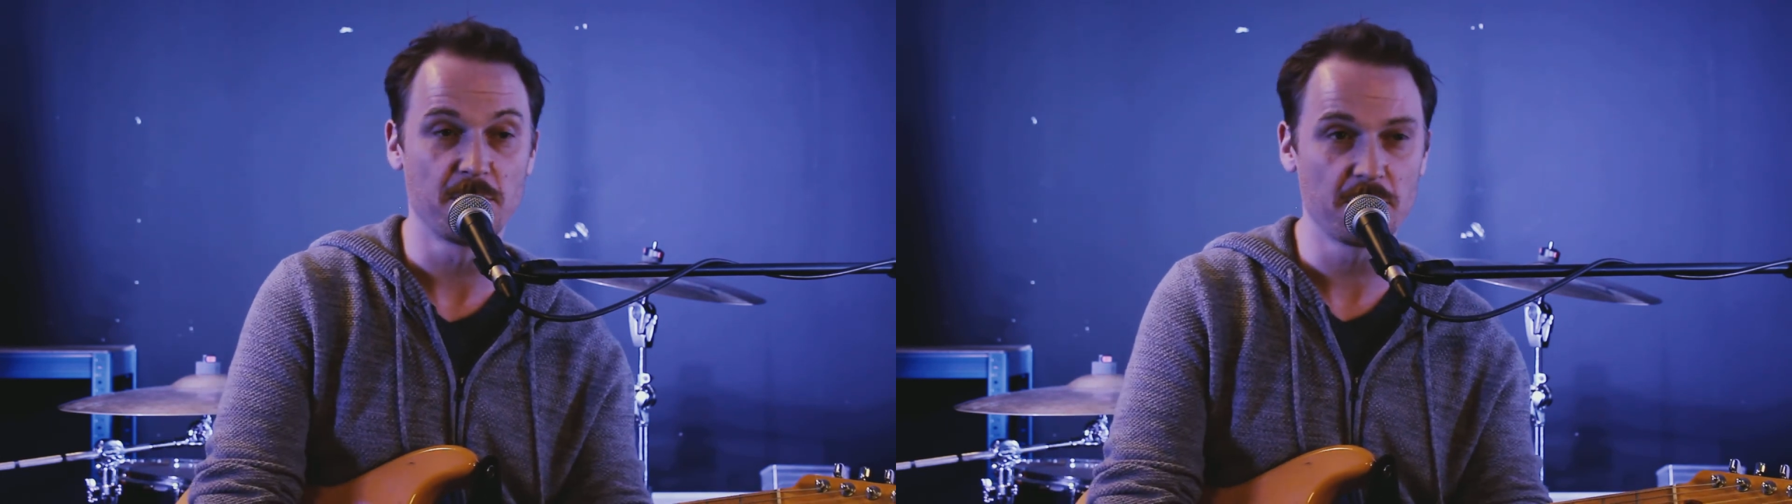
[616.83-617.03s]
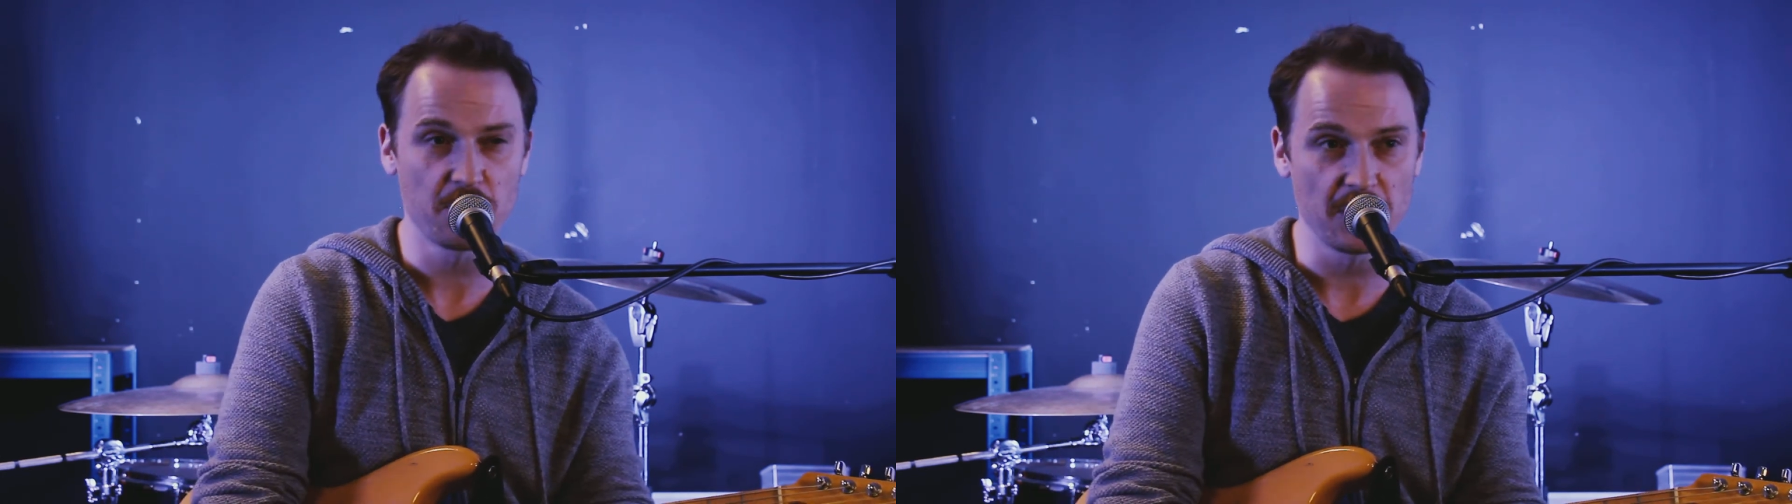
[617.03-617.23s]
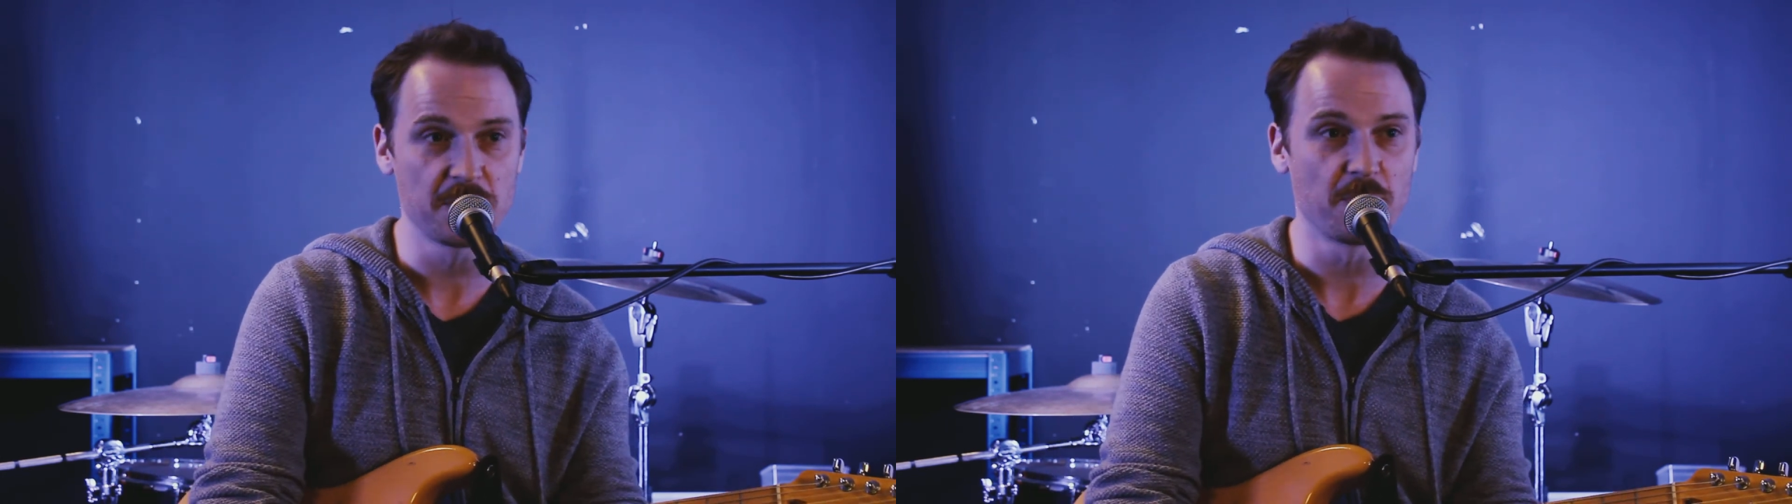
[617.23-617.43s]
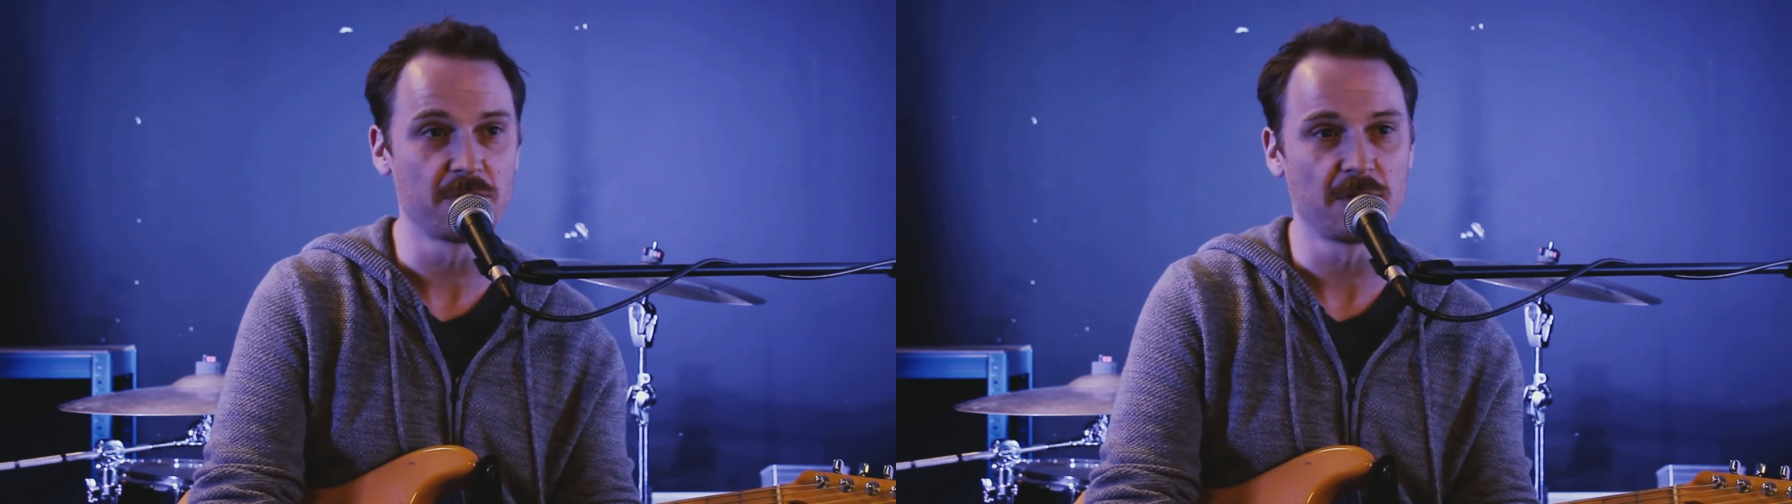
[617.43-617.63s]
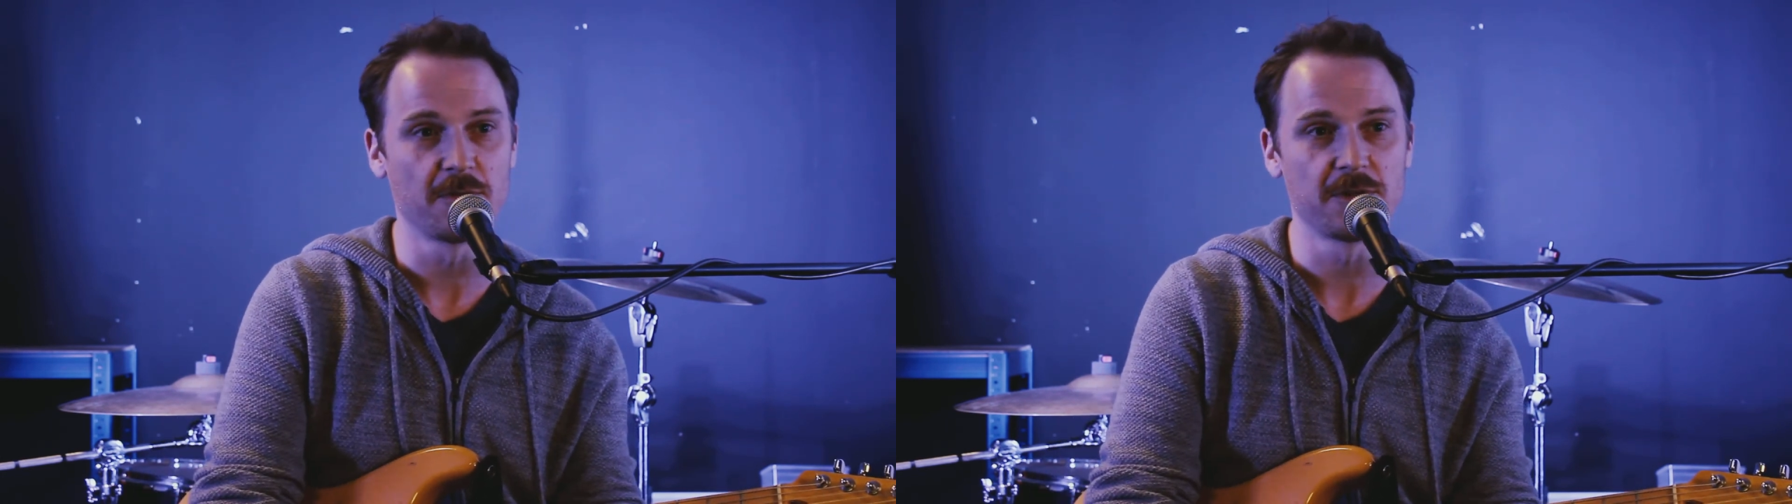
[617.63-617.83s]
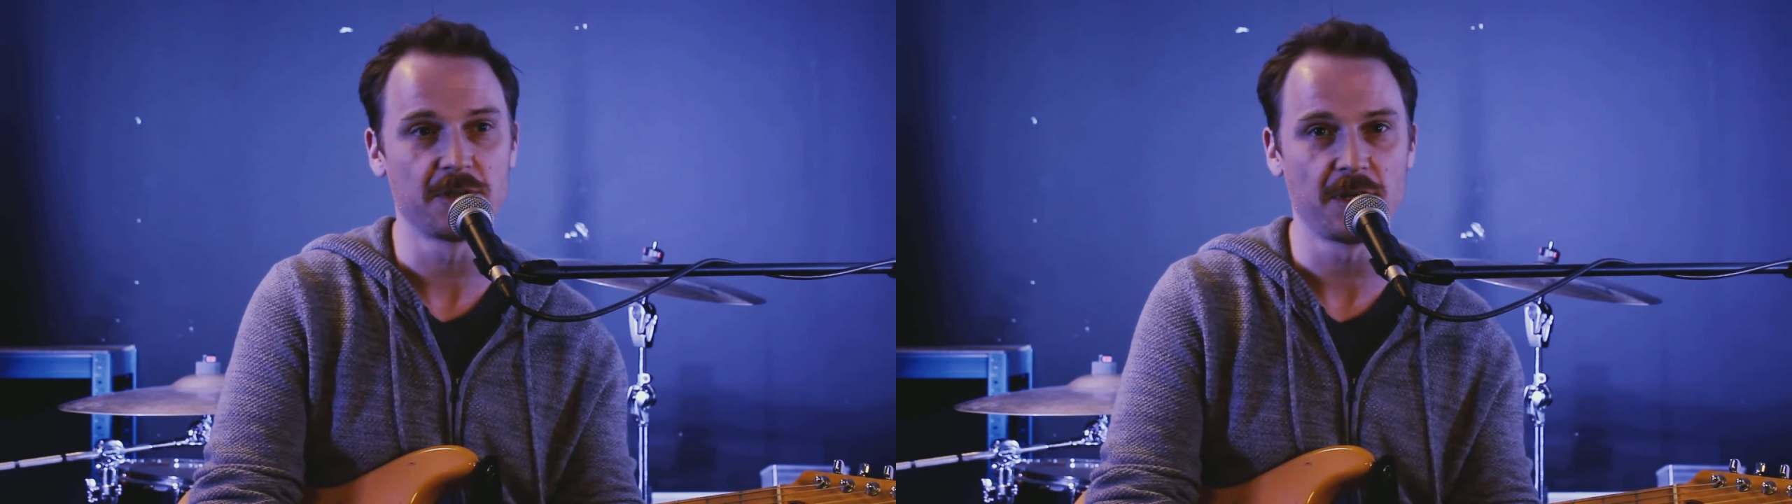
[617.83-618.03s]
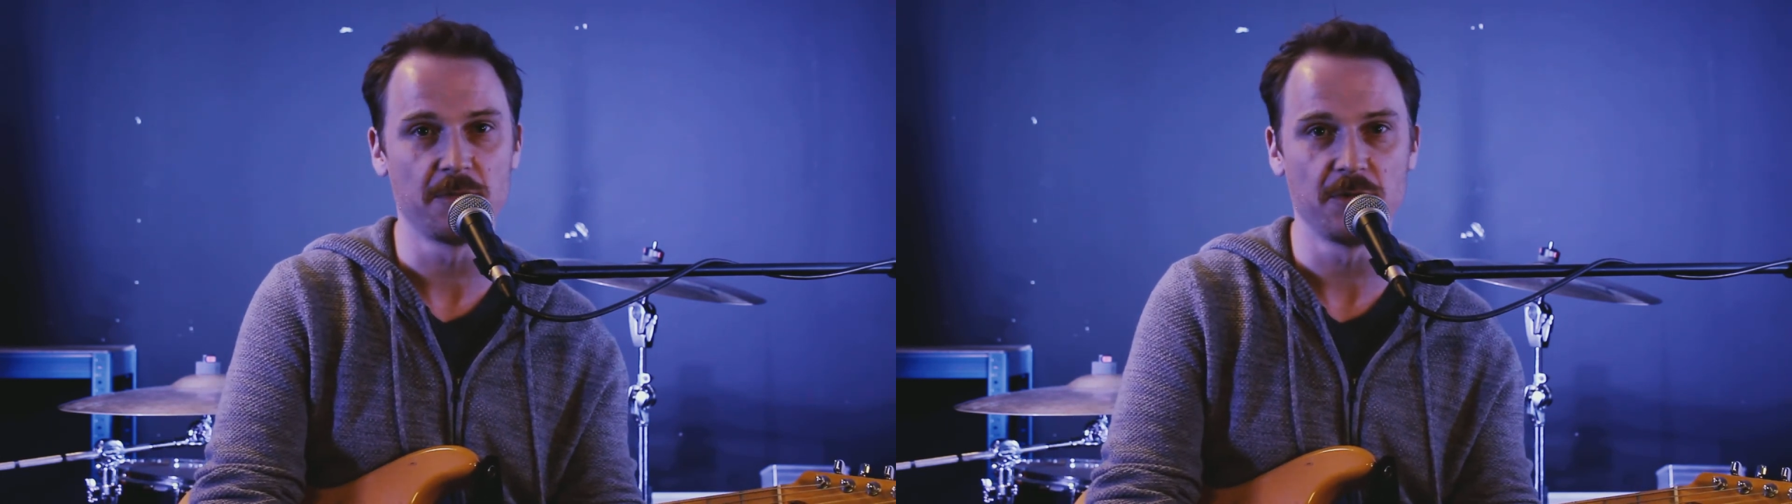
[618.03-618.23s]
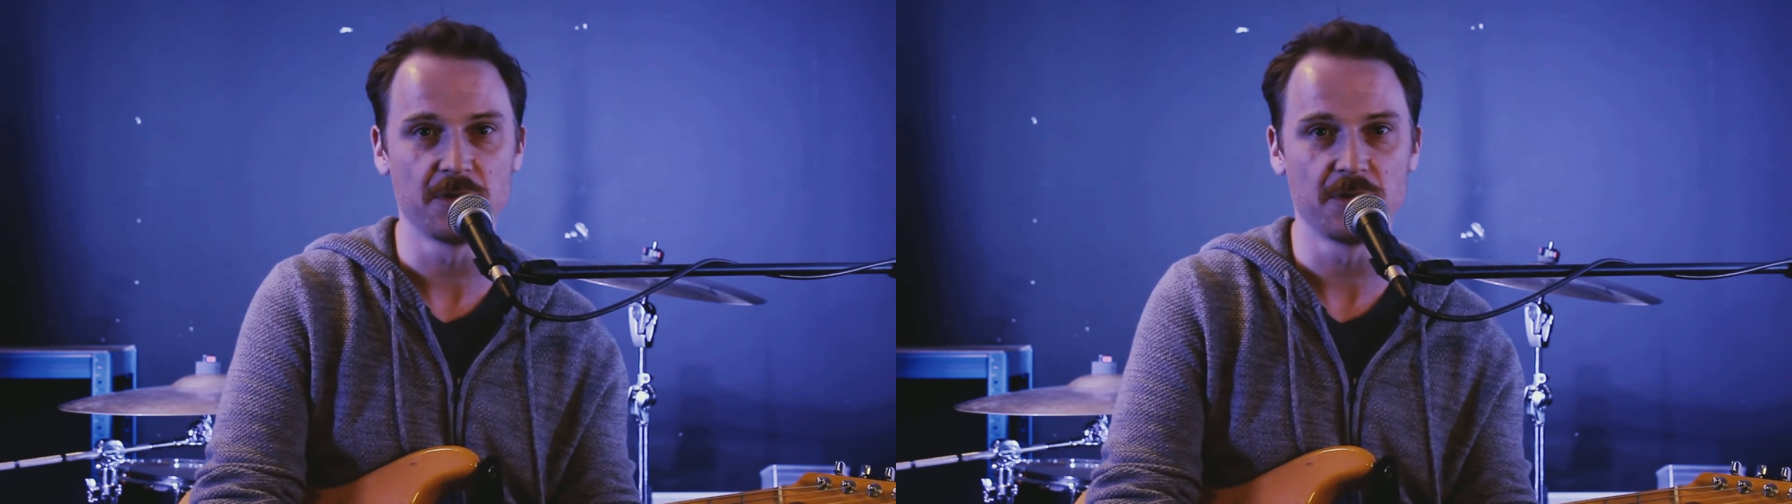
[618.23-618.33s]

but the principle's always the same.